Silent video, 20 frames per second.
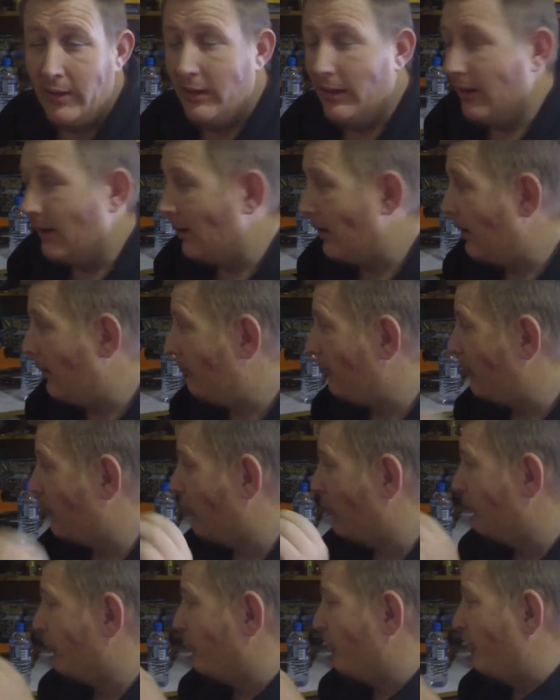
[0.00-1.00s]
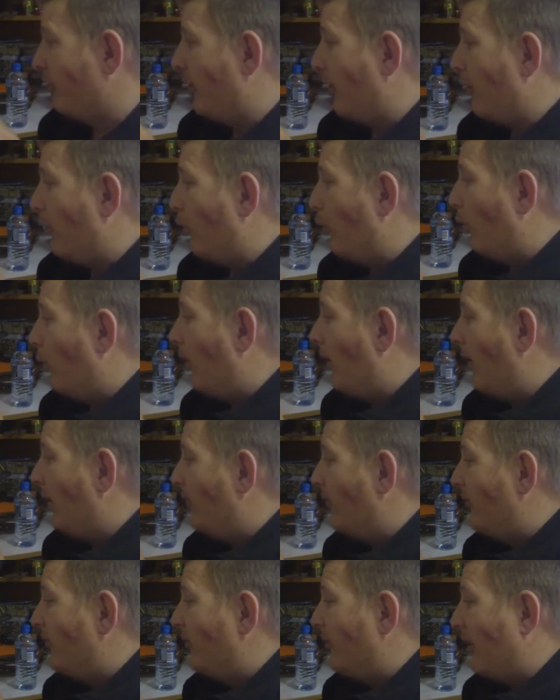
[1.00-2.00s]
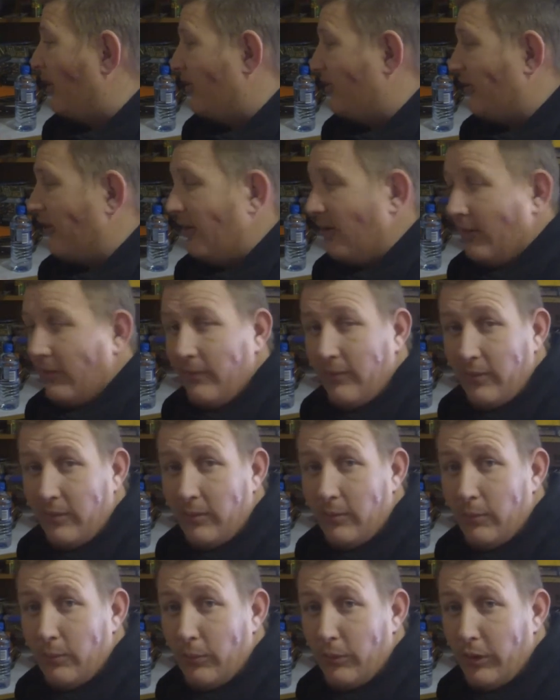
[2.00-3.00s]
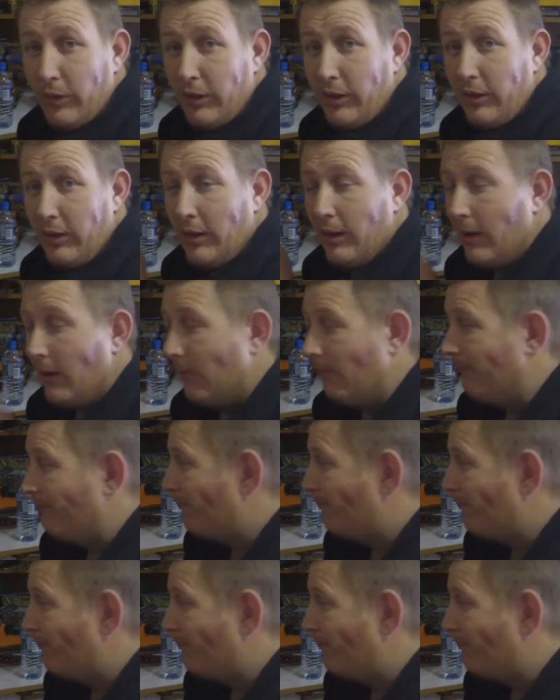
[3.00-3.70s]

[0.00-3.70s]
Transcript: Uh, because there's no real way of adjusting the um,